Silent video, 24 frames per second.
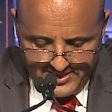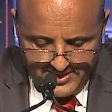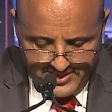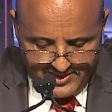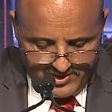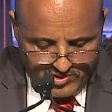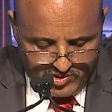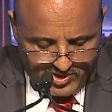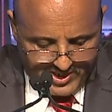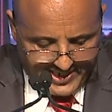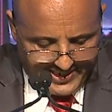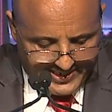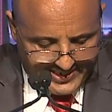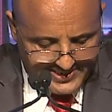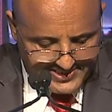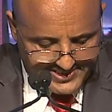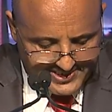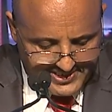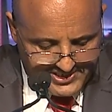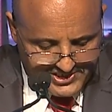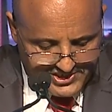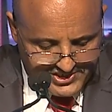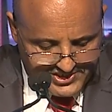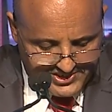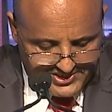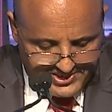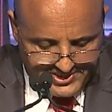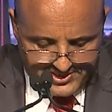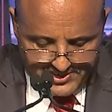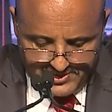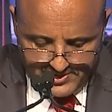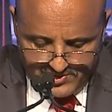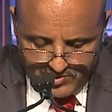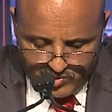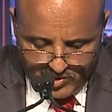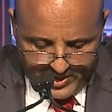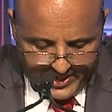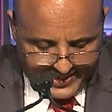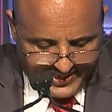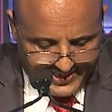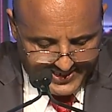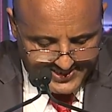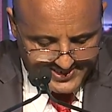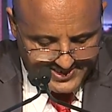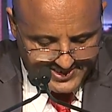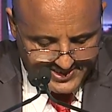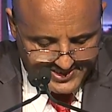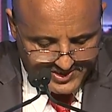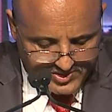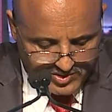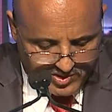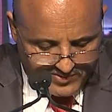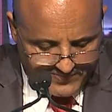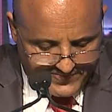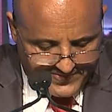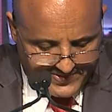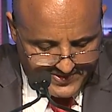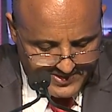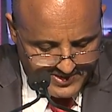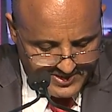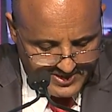the organizers of